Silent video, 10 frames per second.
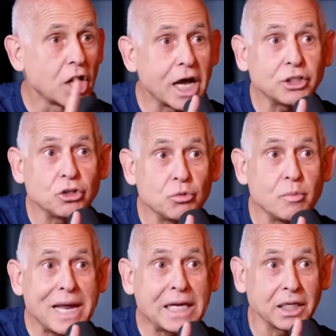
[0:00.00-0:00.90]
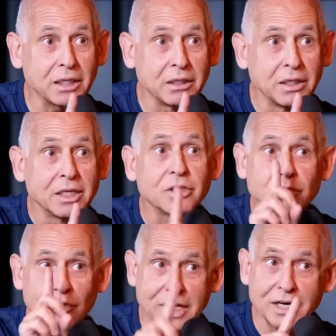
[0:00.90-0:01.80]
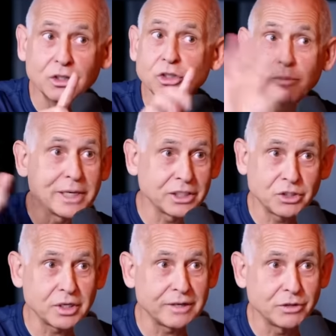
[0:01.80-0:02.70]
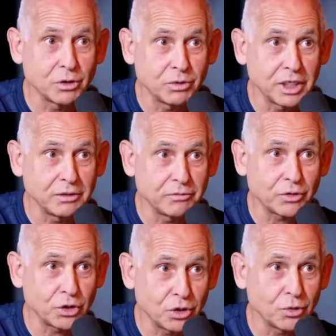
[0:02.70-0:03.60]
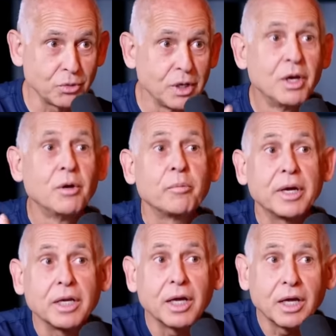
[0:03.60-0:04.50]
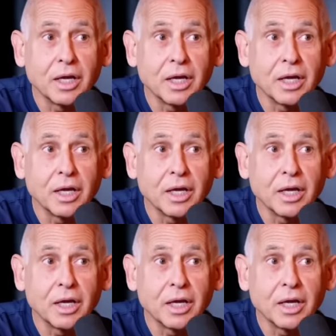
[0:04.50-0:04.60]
Not too many, because if you get her too many, she'll have no need for you. But